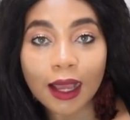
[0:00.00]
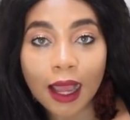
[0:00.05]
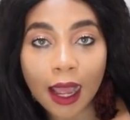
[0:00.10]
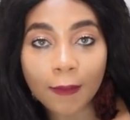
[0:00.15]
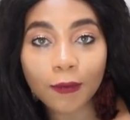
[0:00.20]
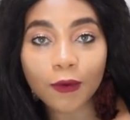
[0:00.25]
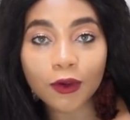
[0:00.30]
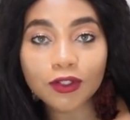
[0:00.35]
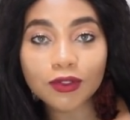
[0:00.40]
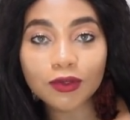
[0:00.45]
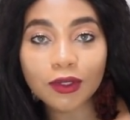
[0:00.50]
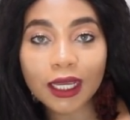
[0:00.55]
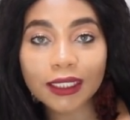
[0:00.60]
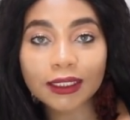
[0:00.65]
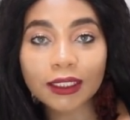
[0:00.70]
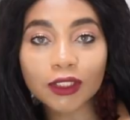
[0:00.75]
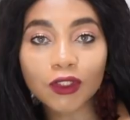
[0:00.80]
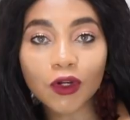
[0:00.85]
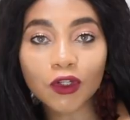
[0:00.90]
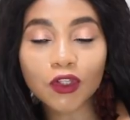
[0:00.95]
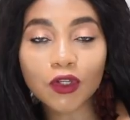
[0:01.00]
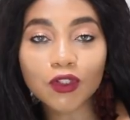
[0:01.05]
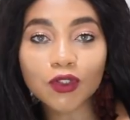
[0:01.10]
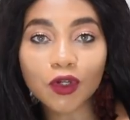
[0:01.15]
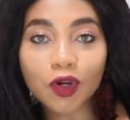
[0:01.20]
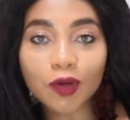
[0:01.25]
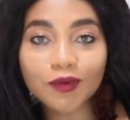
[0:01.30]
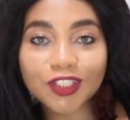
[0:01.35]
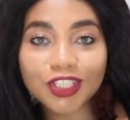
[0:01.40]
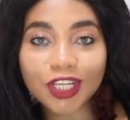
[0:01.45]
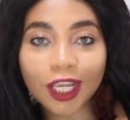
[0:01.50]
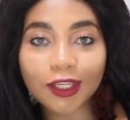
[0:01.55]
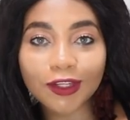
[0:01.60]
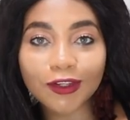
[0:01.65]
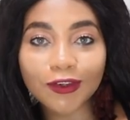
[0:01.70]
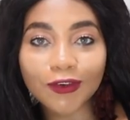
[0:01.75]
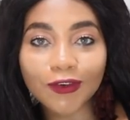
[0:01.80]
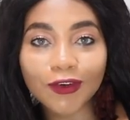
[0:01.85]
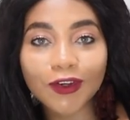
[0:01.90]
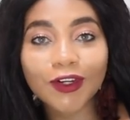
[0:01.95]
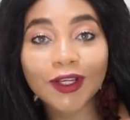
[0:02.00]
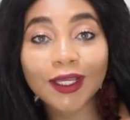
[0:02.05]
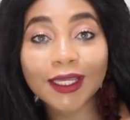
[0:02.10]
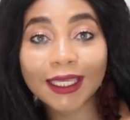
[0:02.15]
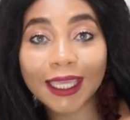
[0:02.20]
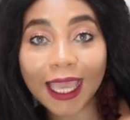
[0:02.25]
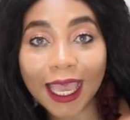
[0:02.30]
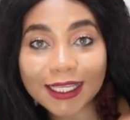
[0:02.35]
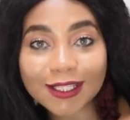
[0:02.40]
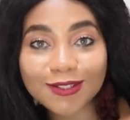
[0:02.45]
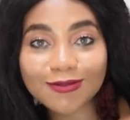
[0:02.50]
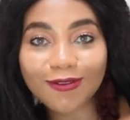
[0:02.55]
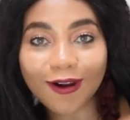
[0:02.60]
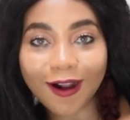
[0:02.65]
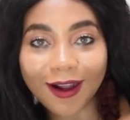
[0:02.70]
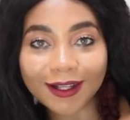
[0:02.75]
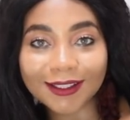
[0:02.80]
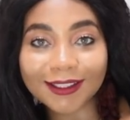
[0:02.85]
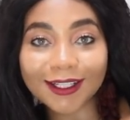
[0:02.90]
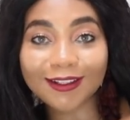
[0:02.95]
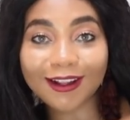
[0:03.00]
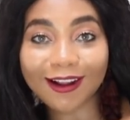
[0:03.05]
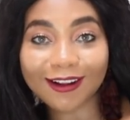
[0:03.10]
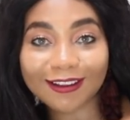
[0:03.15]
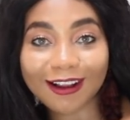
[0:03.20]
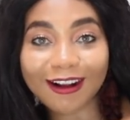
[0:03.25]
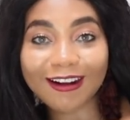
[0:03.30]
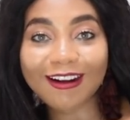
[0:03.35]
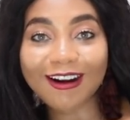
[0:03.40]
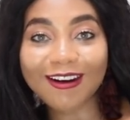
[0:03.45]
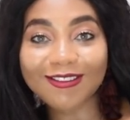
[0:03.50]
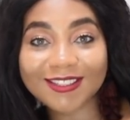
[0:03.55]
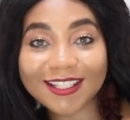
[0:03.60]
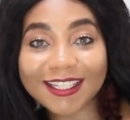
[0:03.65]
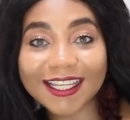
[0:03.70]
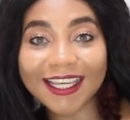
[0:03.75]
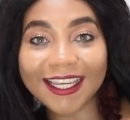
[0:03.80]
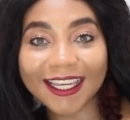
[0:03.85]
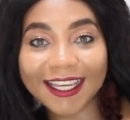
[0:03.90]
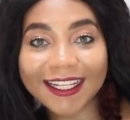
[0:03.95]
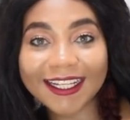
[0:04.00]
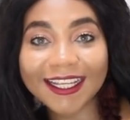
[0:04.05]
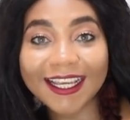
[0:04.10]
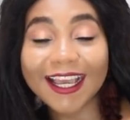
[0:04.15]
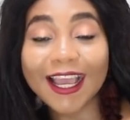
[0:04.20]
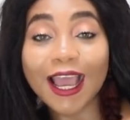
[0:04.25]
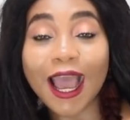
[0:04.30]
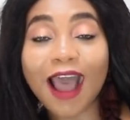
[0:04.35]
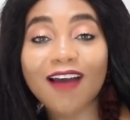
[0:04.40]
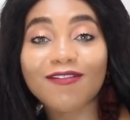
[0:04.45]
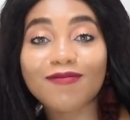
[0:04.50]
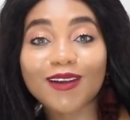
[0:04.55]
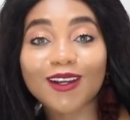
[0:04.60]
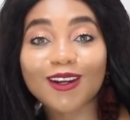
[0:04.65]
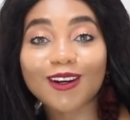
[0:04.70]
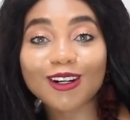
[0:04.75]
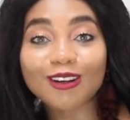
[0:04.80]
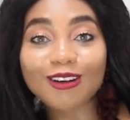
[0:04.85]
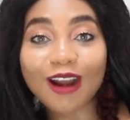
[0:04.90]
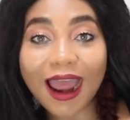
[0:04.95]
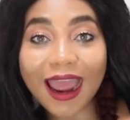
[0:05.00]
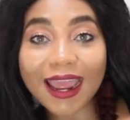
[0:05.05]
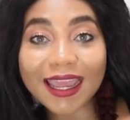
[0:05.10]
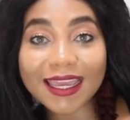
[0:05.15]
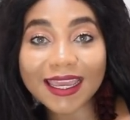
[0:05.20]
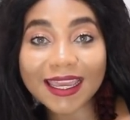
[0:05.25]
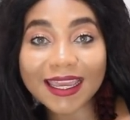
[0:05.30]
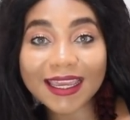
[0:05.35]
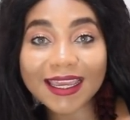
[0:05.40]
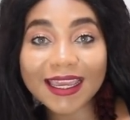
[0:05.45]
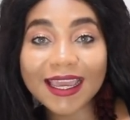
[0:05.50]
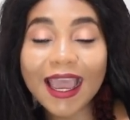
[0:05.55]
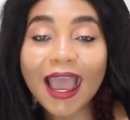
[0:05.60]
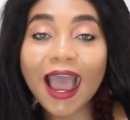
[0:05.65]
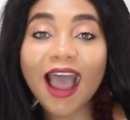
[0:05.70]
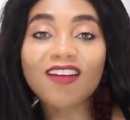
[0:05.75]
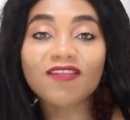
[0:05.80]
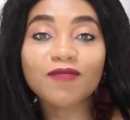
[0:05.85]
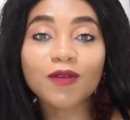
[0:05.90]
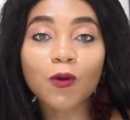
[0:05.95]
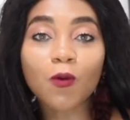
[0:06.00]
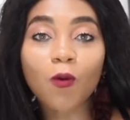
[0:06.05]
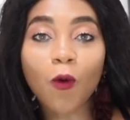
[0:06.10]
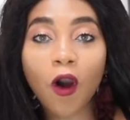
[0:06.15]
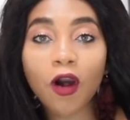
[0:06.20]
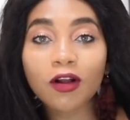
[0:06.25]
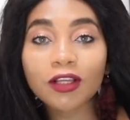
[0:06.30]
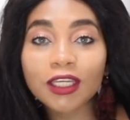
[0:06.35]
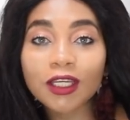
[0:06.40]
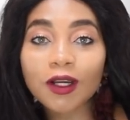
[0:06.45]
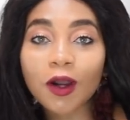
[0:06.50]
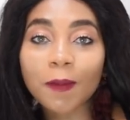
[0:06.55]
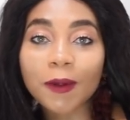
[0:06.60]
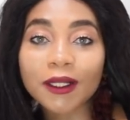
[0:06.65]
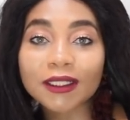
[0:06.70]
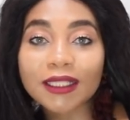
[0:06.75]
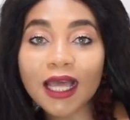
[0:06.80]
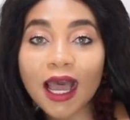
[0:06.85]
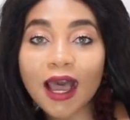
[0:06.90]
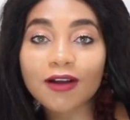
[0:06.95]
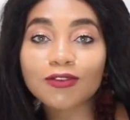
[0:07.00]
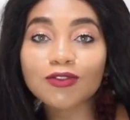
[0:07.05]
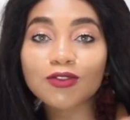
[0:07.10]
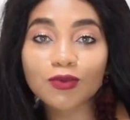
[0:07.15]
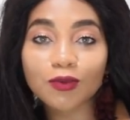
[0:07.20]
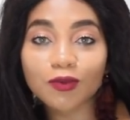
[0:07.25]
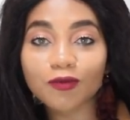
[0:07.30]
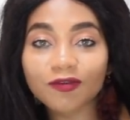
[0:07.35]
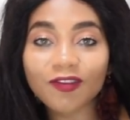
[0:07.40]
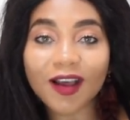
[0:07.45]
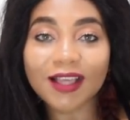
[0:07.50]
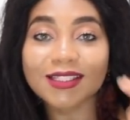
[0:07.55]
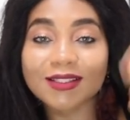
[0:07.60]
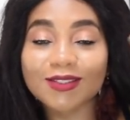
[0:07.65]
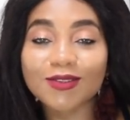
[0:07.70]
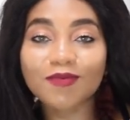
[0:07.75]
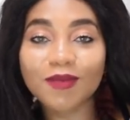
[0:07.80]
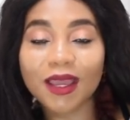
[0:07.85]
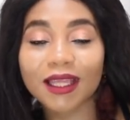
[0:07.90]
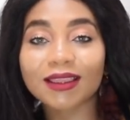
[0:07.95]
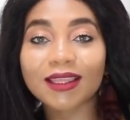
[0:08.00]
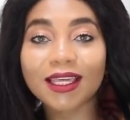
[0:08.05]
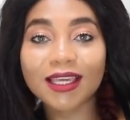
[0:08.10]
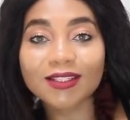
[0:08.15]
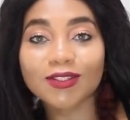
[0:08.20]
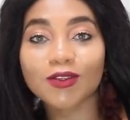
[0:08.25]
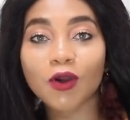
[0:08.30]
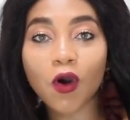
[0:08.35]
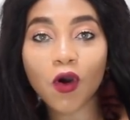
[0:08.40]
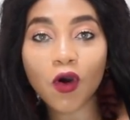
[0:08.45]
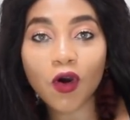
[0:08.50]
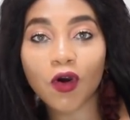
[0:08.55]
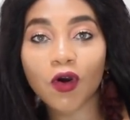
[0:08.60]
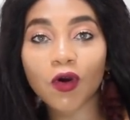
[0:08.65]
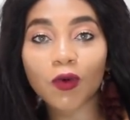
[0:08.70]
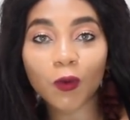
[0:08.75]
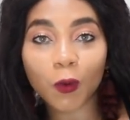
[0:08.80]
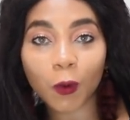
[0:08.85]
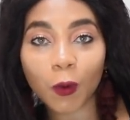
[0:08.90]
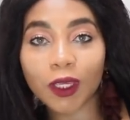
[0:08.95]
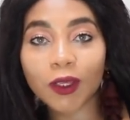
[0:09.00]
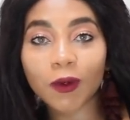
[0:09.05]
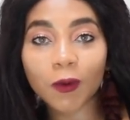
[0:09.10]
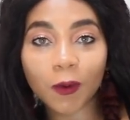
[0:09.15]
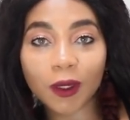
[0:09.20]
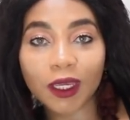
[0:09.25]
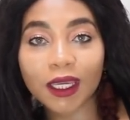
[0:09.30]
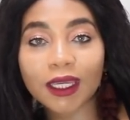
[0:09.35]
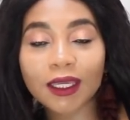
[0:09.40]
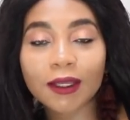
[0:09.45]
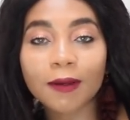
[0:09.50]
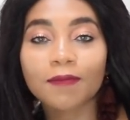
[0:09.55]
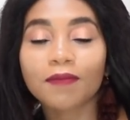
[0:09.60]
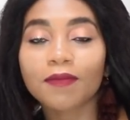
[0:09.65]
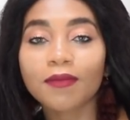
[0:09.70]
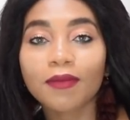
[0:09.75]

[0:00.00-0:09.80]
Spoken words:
I'm going to get the doctor to come check you. Guess what? The doctor comes in. I've been crying. I've been walking up and down to make things go quick.